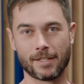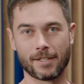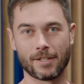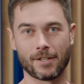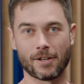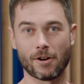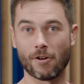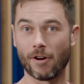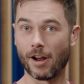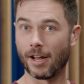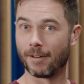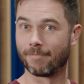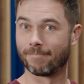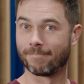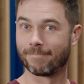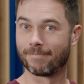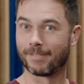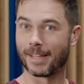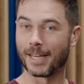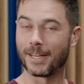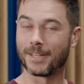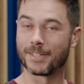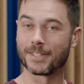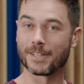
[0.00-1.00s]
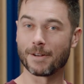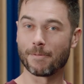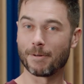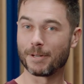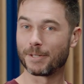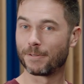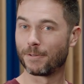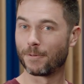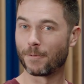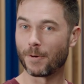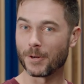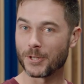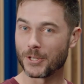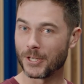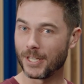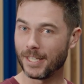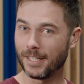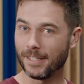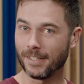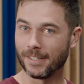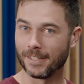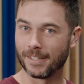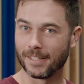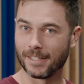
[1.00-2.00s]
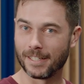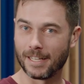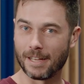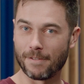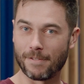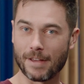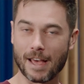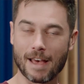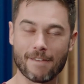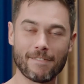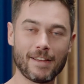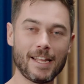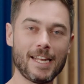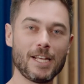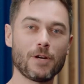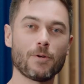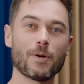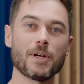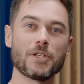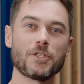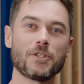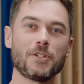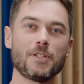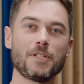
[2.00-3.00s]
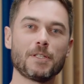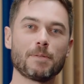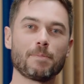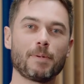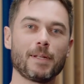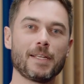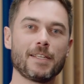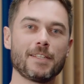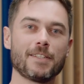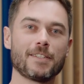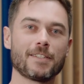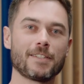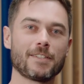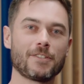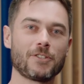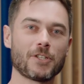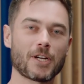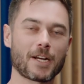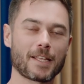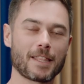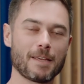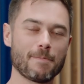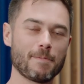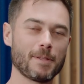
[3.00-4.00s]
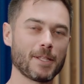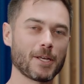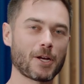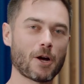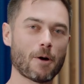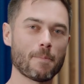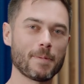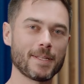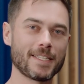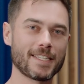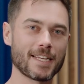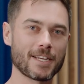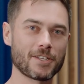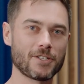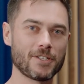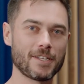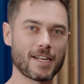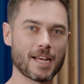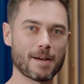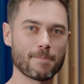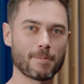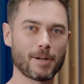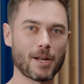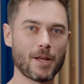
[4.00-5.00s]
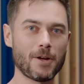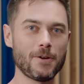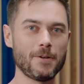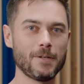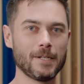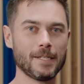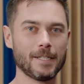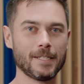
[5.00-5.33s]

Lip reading: All right, thank you so much for watching. If you have any questions, please chuck them in the comments section down below,